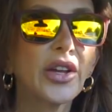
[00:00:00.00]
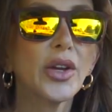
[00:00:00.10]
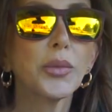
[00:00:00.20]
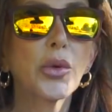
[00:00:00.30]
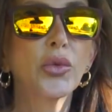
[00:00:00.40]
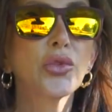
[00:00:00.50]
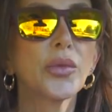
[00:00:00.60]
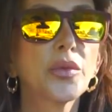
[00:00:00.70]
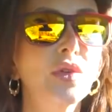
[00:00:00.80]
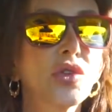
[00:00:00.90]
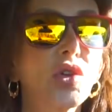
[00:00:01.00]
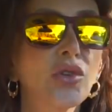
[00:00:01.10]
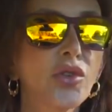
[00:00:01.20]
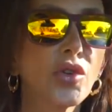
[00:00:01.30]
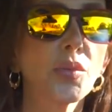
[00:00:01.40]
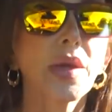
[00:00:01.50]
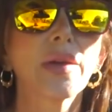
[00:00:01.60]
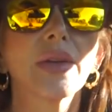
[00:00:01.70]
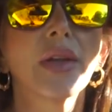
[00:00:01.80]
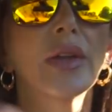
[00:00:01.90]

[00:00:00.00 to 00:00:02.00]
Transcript: I come up with something to talk to you about.